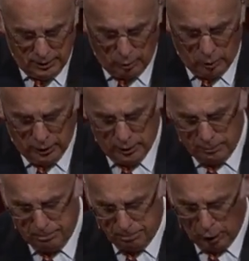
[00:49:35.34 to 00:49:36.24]
The
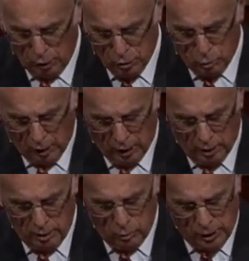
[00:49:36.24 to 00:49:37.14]
wind blows where
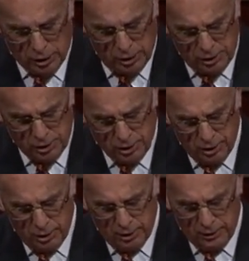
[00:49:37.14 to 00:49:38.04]
it
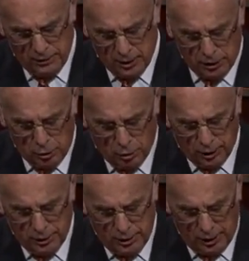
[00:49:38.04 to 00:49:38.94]
wishes, and you
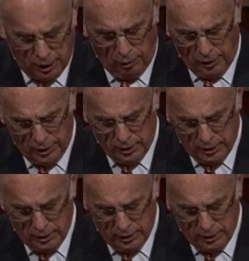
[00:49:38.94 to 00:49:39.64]
can hear it,